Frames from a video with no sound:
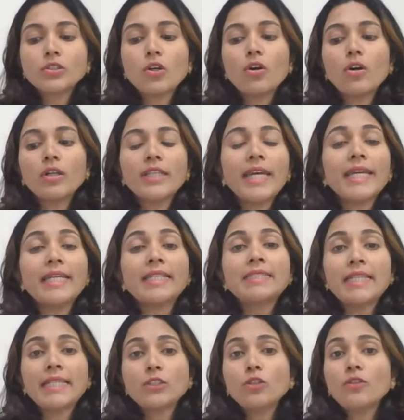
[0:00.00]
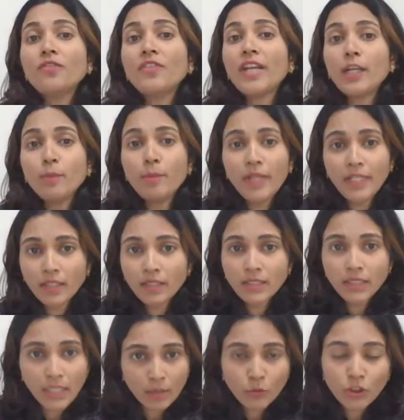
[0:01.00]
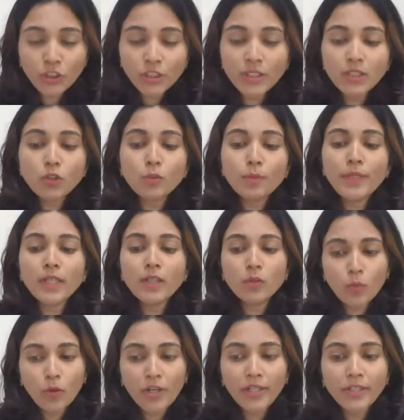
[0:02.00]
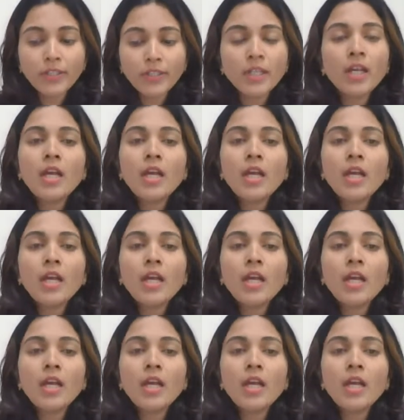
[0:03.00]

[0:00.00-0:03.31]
or the excess of red meat consumption is to be avoided,